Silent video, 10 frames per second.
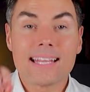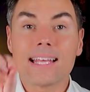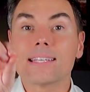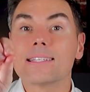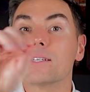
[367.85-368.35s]

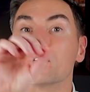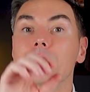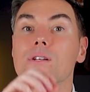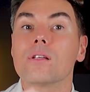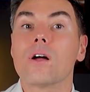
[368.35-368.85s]
that is an
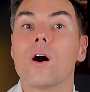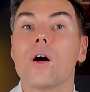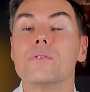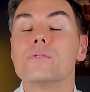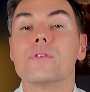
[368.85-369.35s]
additional
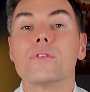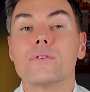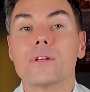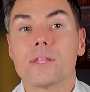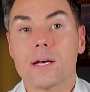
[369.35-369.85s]

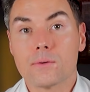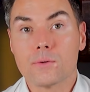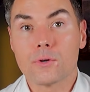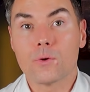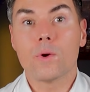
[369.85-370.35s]

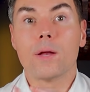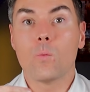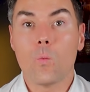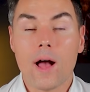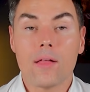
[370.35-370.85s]
€130,000
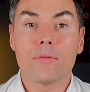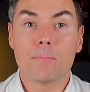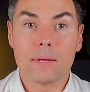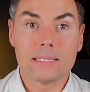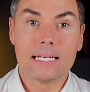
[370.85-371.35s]
in wealth
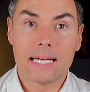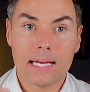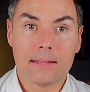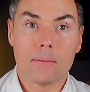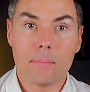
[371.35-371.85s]
building
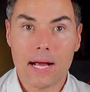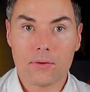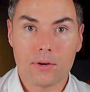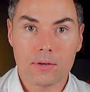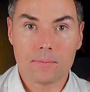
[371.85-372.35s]
in the
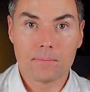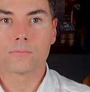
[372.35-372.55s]
background.